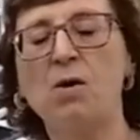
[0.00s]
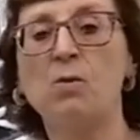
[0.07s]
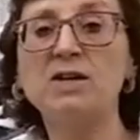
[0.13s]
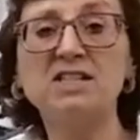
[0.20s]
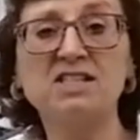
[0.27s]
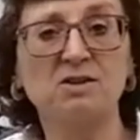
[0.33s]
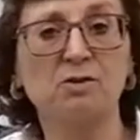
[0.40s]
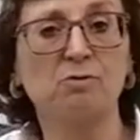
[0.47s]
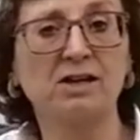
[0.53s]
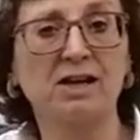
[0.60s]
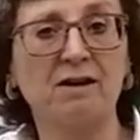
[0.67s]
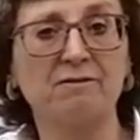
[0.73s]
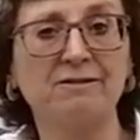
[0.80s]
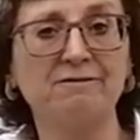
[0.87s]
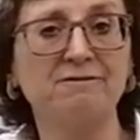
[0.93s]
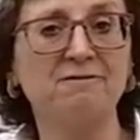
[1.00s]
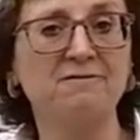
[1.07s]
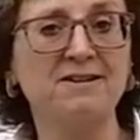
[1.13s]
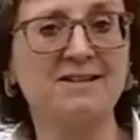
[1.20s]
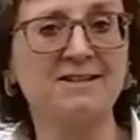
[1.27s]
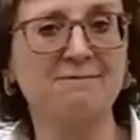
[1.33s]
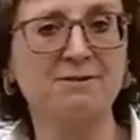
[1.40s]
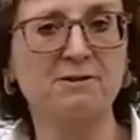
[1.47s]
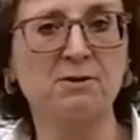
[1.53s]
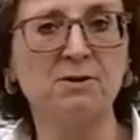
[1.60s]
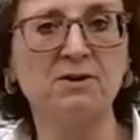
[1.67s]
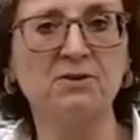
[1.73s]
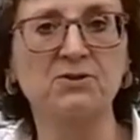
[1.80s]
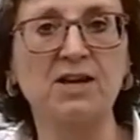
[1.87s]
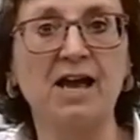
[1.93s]
We're still recovering from Festival of
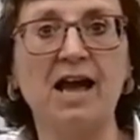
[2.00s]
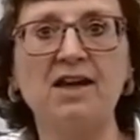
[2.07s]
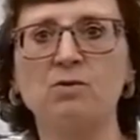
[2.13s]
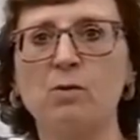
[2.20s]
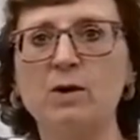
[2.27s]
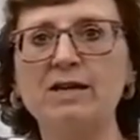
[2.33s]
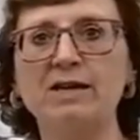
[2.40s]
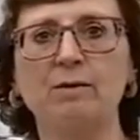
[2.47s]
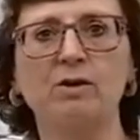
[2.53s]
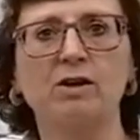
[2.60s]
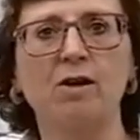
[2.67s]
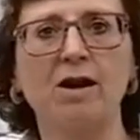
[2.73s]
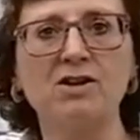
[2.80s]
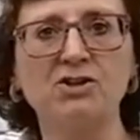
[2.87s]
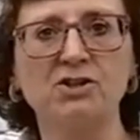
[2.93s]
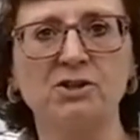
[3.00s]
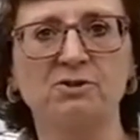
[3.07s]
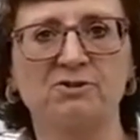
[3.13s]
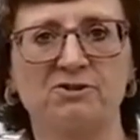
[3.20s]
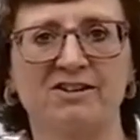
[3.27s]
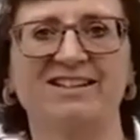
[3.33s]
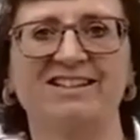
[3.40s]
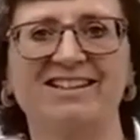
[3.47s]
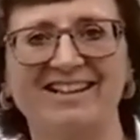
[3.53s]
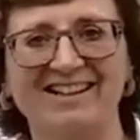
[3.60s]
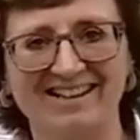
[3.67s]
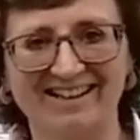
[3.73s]
Quilts and a weekend with grandchildren.